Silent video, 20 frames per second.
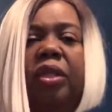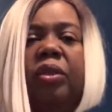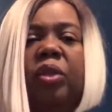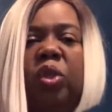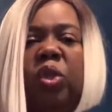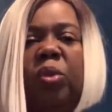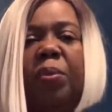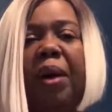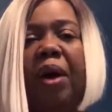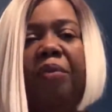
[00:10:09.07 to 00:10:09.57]
It's
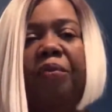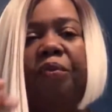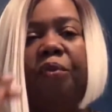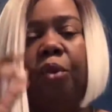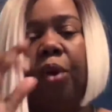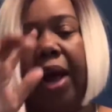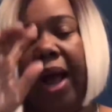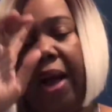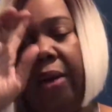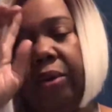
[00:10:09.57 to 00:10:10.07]
just about
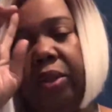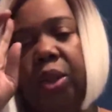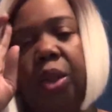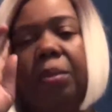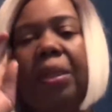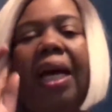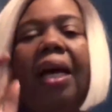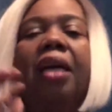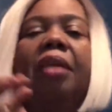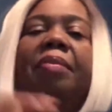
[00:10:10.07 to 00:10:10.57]
4 hours. So
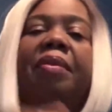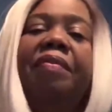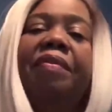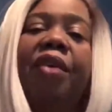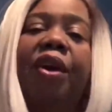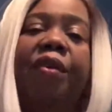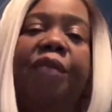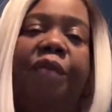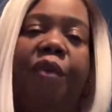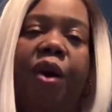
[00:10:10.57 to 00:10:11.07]
I'm not going to be
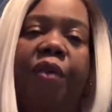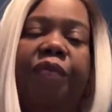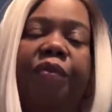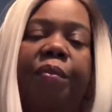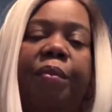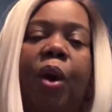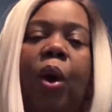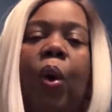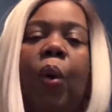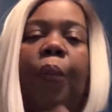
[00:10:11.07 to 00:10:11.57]
very far
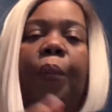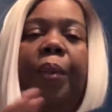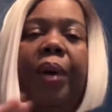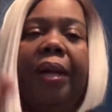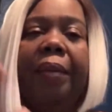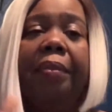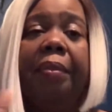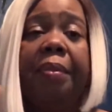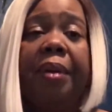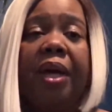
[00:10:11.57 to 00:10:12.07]
from home, but
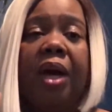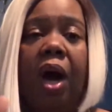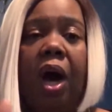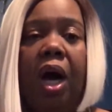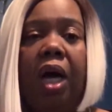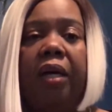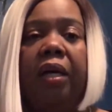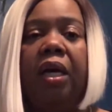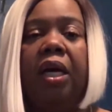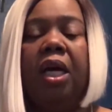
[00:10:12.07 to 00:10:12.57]
I'm going to be
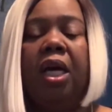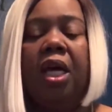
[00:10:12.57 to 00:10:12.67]
gone